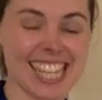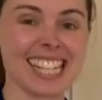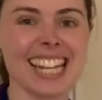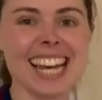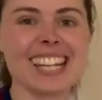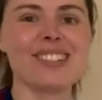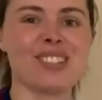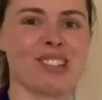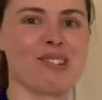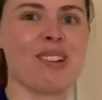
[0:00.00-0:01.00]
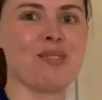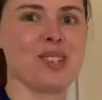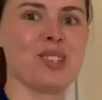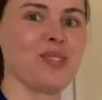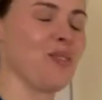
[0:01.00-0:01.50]
I like your
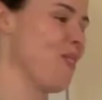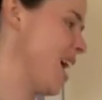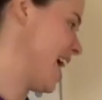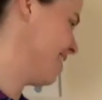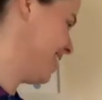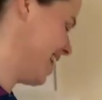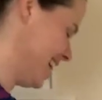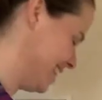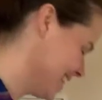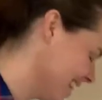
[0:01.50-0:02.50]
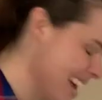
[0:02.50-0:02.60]
descriptions of where it is.